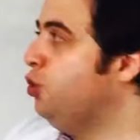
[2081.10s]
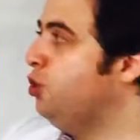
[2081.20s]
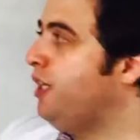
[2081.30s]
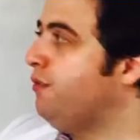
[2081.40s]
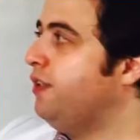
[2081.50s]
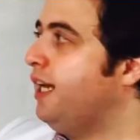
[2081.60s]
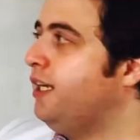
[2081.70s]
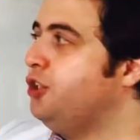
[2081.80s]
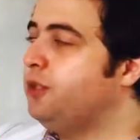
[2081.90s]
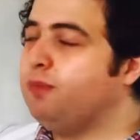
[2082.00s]
have knowledge
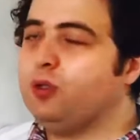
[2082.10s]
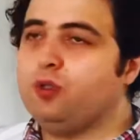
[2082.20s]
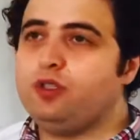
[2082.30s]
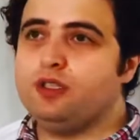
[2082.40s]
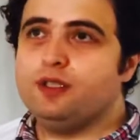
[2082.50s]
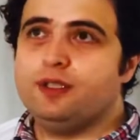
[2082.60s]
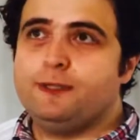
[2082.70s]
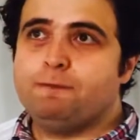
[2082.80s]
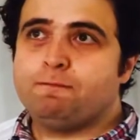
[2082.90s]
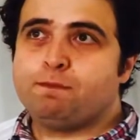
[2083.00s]
about
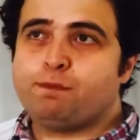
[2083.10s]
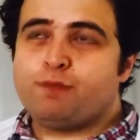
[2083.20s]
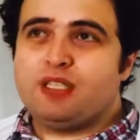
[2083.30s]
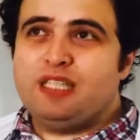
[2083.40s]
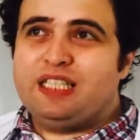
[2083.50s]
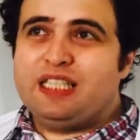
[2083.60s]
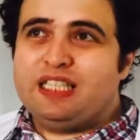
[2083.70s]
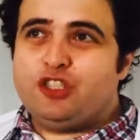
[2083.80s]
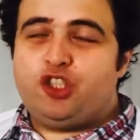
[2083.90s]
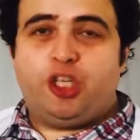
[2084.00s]

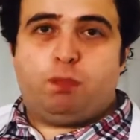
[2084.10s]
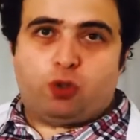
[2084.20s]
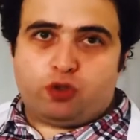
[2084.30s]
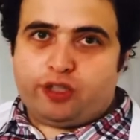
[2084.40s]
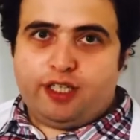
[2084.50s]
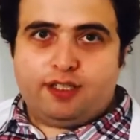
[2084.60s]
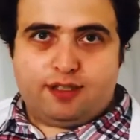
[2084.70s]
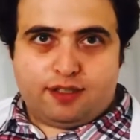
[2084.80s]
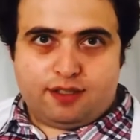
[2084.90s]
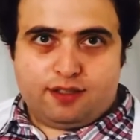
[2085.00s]
G proteins,
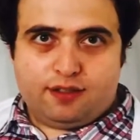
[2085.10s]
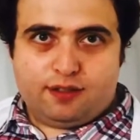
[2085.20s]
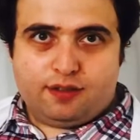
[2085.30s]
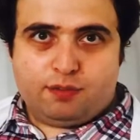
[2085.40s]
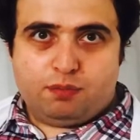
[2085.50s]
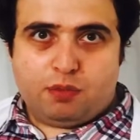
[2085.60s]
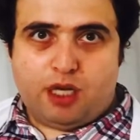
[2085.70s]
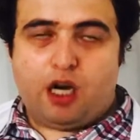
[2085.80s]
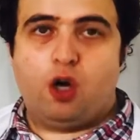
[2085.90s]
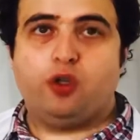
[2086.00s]

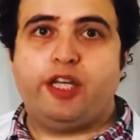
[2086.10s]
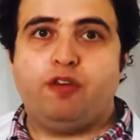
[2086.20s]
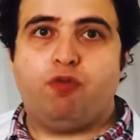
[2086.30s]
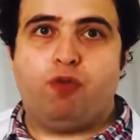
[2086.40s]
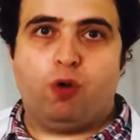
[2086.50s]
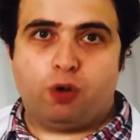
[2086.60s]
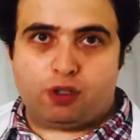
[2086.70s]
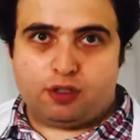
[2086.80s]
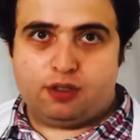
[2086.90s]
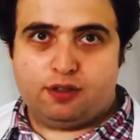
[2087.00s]
how they work.
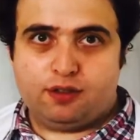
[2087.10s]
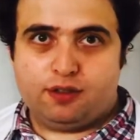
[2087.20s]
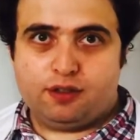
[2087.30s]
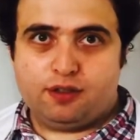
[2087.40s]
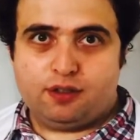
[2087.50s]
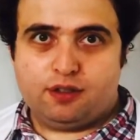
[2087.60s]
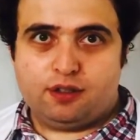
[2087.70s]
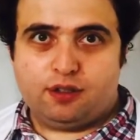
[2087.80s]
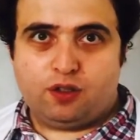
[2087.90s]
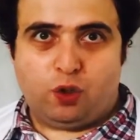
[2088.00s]

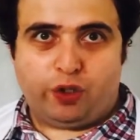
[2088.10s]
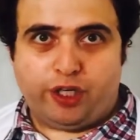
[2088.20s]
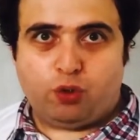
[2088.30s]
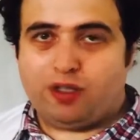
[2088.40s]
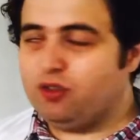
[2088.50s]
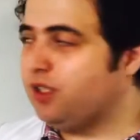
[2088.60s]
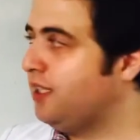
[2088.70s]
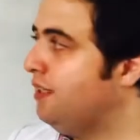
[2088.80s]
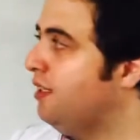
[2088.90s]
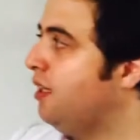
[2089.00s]
Okay, to understand
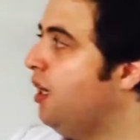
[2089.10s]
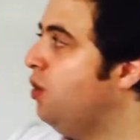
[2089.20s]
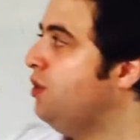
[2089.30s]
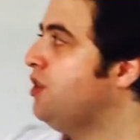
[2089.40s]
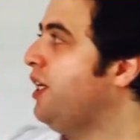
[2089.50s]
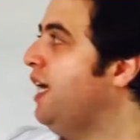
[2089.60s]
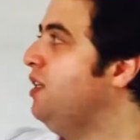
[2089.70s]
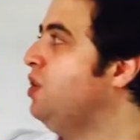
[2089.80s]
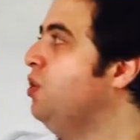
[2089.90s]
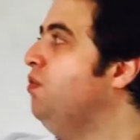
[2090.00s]
that how this
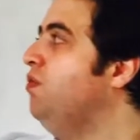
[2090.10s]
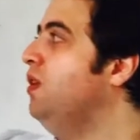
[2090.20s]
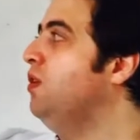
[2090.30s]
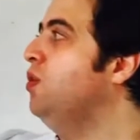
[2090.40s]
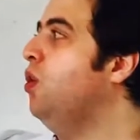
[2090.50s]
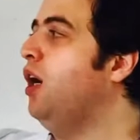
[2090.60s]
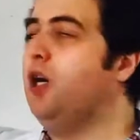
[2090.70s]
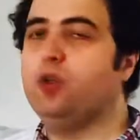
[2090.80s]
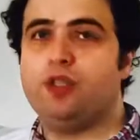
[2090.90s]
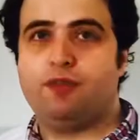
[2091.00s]
calcium will go
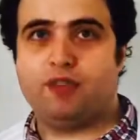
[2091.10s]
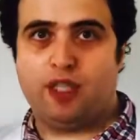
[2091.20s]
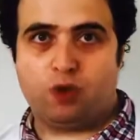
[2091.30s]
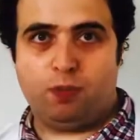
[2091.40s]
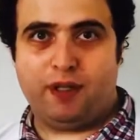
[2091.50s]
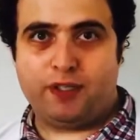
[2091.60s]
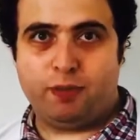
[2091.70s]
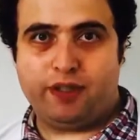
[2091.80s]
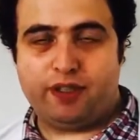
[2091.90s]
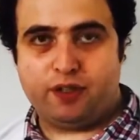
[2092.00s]
out of sarcoplasmic
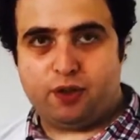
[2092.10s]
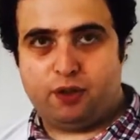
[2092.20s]
reticulum.